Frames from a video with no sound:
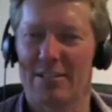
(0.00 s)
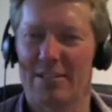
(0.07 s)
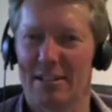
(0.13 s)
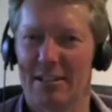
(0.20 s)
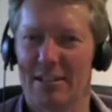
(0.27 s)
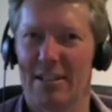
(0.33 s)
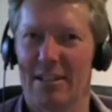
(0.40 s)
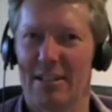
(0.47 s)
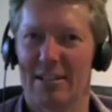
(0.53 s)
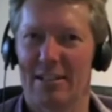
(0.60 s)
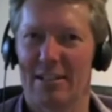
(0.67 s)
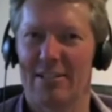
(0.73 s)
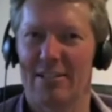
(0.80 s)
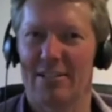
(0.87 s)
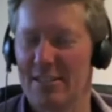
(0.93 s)
it's
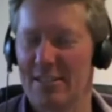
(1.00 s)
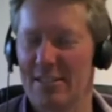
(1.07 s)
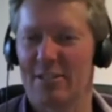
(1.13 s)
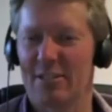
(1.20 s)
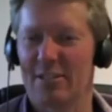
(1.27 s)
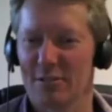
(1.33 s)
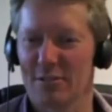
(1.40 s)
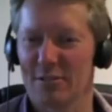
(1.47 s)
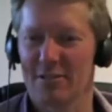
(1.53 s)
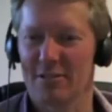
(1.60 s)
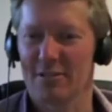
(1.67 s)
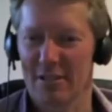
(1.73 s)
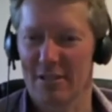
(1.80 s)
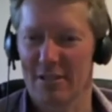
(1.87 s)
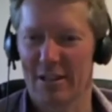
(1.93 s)

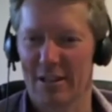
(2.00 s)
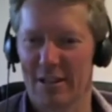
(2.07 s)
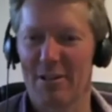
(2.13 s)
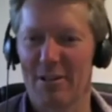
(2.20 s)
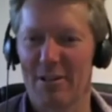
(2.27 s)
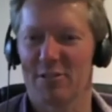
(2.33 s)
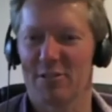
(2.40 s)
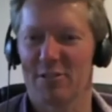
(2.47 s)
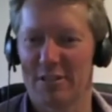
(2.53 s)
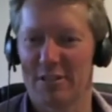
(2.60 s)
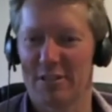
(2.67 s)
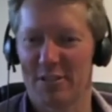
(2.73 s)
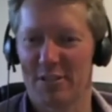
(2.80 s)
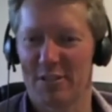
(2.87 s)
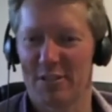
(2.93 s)
a relatively
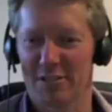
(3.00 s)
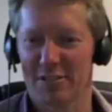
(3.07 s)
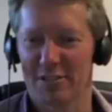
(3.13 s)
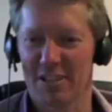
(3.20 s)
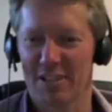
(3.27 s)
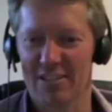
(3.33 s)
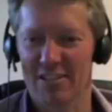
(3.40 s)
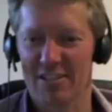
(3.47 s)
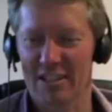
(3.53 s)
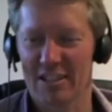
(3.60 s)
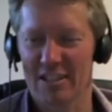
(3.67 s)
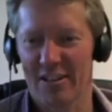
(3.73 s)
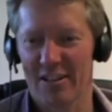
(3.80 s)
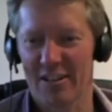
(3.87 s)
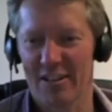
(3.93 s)
difficult and challenging
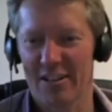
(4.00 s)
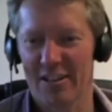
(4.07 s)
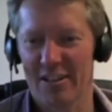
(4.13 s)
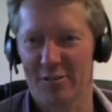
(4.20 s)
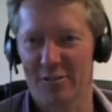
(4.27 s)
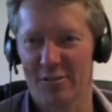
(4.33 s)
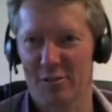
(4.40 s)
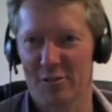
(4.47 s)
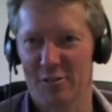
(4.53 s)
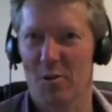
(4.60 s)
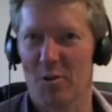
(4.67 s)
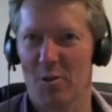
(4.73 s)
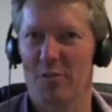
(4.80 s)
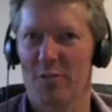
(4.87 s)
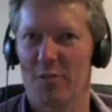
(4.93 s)
area to
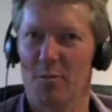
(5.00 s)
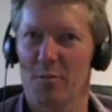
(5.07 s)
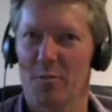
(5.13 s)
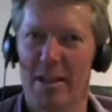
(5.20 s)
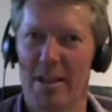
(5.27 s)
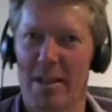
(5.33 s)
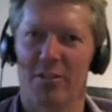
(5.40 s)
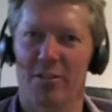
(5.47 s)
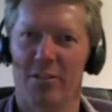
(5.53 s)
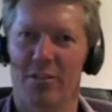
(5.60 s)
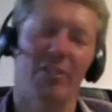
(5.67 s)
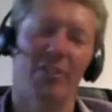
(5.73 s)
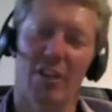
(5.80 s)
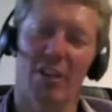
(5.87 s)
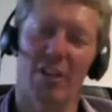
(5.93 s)
work for me. Although I
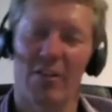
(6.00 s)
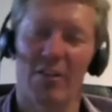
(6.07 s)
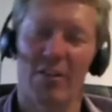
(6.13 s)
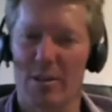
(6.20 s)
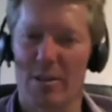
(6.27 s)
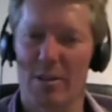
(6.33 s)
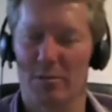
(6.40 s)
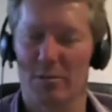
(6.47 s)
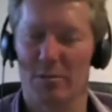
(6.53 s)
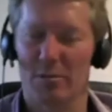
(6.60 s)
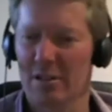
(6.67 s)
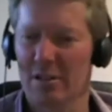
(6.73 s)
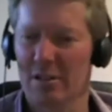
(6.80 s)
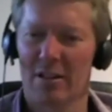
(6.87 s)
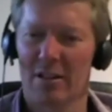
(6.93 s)
do know other people that
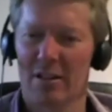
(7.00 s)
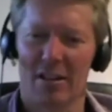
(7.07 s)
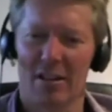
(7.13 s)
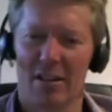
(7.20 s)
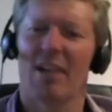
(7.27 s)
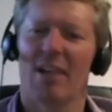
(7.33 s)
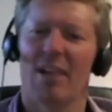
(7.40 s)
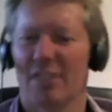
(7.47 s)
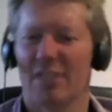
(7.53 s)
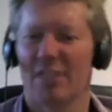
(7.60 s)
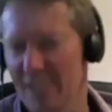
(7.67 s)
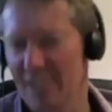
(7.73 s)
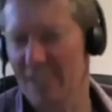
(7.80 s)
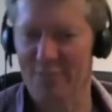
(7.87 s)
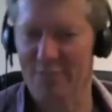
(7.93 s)
love kids and
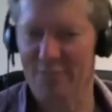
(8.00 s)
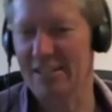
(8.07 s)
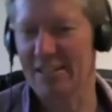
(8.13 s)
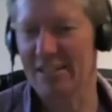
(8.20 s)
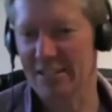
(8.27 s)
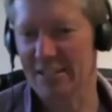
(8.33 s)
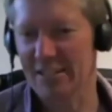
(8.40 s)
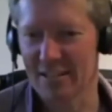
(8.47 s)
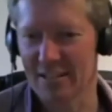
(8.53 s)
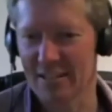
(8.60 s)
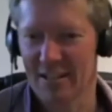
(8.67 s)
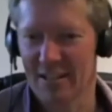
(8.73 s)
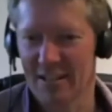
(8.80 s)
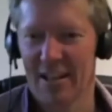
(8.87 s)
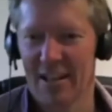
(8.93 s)
love teaching,
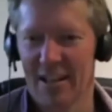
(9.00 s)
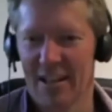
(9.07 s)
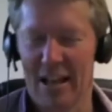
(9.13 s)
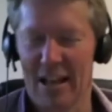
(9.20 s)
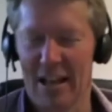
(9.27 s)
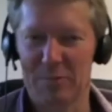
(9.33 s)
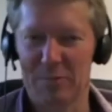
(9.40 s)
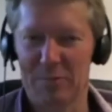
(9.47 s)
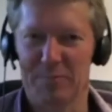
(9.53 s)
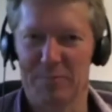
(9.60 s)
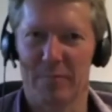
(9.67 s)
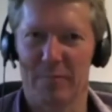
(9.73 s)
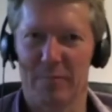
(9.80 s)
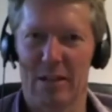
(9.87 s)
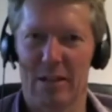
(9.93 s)

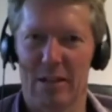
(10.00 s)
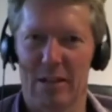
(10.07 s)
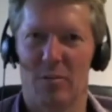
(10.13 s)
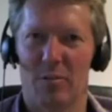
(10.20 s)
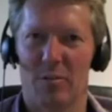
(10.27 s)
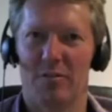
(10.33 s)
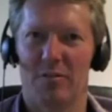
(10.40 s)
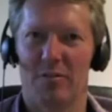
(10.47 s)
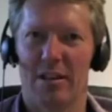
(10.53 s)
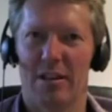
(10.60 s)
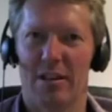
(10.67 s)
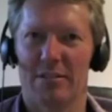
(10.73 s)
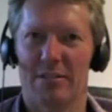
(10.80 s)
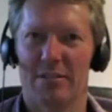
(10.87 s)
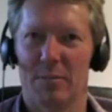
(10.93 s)
and probably find it
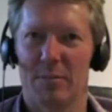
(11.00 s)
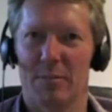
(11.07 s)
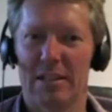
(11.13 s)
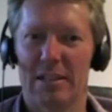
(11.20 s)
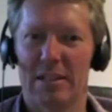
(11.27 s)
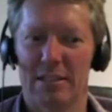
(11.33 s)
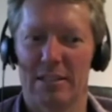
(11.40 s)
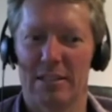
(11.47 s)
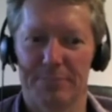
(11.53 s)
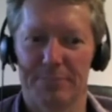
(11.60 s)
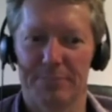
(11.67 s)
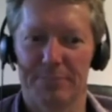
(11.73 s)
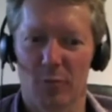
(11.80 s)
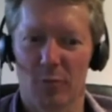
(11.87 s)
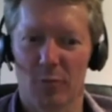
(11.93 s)
a bit easier.
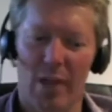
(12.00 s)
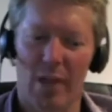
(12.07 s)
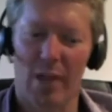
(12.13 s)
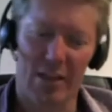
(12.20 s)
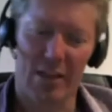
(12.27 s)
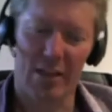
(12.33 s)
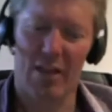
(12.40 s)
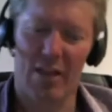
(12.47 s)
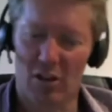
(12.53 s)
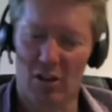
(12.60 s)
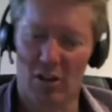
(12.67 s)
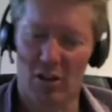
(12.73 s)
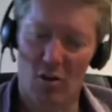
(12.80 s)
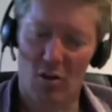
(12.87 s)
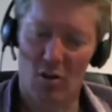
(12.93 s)
Or that if you have a
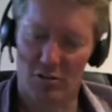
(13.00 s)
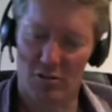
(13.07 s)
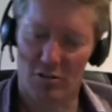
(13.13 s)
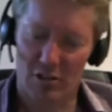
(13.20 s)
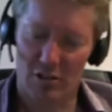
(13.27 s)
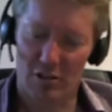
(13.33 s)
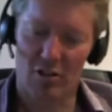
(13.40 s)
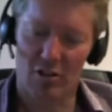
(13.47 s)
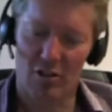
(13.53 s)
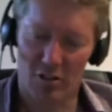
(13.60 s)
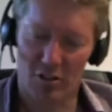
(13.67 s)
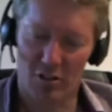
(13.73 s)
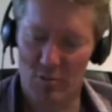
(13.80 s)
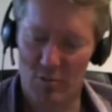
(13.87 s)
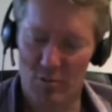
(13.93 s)
longer
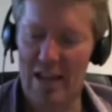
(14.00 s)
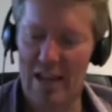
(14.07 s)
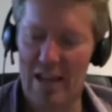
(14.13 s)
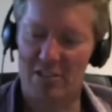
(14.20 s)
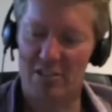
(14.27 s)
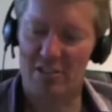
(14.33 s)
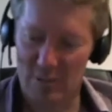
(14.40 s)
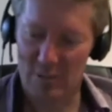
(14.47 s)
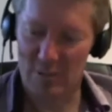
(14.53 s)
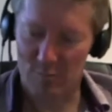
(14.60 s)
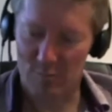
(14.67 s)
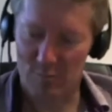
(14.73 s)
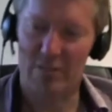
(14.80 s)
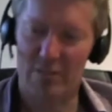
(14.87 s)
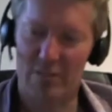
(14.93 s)
term relationship
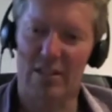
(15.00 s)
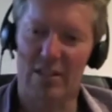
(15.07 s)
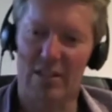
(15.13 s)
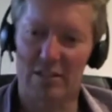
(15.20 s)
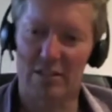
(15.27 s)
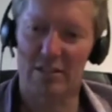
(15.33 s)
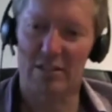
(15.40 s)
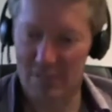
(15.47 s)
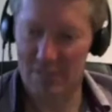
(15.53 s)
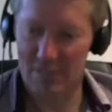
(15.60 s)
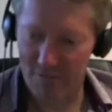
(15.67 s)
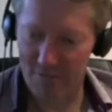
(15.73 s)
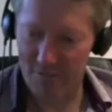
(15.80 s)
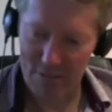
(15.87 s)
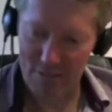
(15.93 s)
with the kids and can
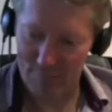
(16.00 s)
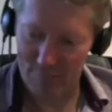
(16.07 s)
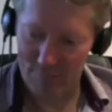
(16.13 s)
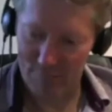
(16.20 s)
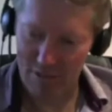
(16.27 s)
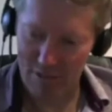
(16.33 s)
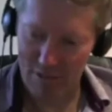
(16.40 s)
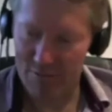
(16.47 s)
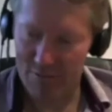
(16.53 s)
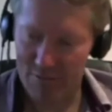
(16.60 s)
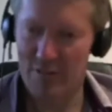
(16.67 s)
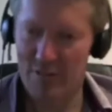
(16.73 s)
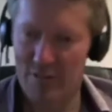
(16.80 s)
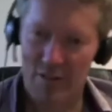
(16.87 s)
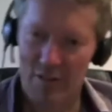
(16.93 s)
develop kind of
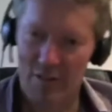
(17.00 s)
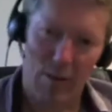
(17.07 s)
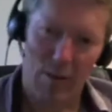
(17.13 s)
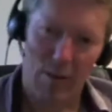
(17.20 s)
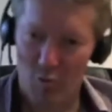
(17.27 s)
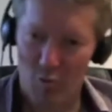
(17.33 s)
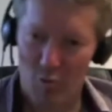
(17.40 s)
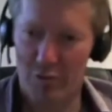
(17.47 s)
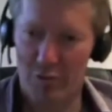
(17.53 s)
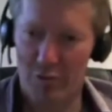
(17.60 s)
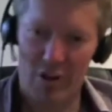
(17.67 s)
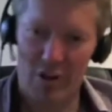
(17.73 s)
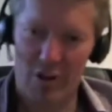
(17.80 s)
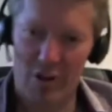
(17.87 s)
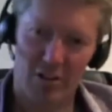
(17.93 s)
rapport and
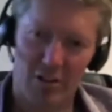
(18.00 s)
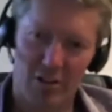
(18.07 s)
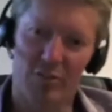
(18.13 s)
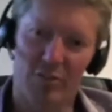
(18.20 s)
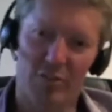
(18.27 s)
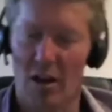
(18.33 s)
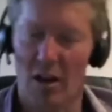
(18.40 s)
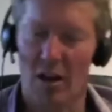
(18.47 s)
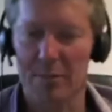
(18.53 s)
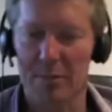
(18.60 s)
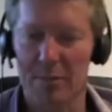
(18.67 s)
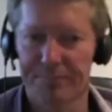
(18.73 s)
trust over time.